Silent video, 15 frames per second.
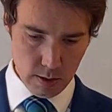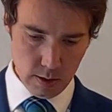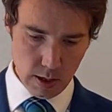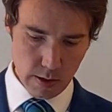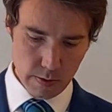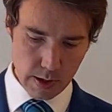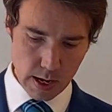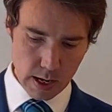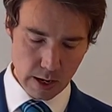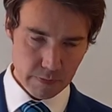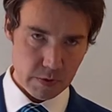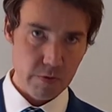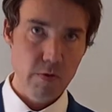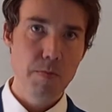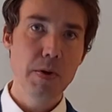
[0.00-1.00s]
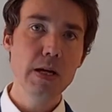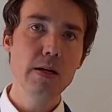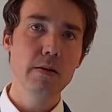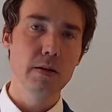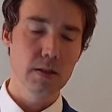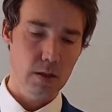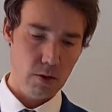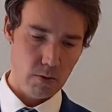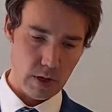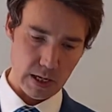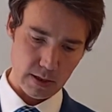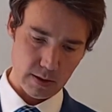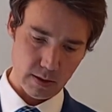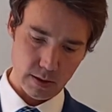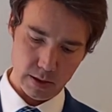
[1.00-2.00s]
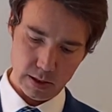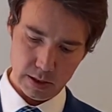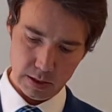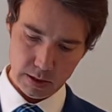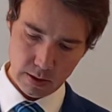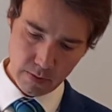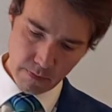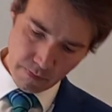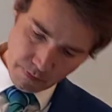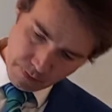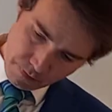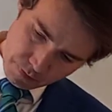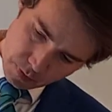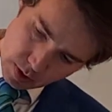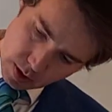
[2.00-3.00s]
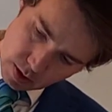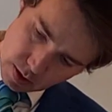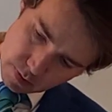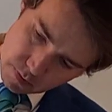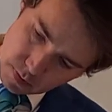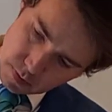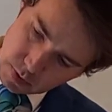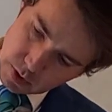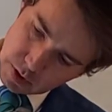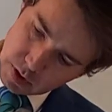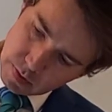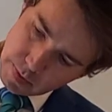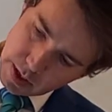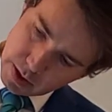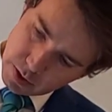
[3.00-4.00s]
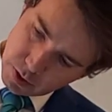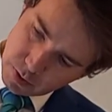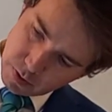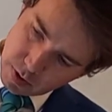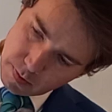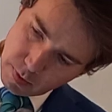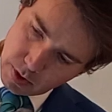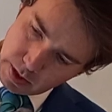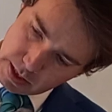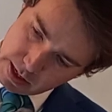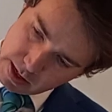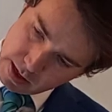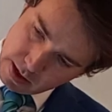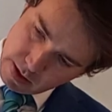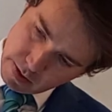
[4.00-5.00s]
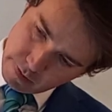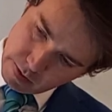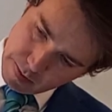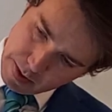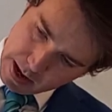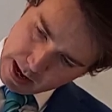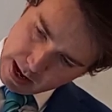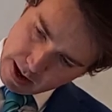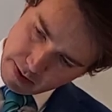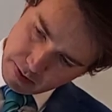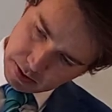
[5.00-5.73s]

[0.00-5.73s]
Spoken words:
and then have to repeat this whole exercise. So just make sure that my repair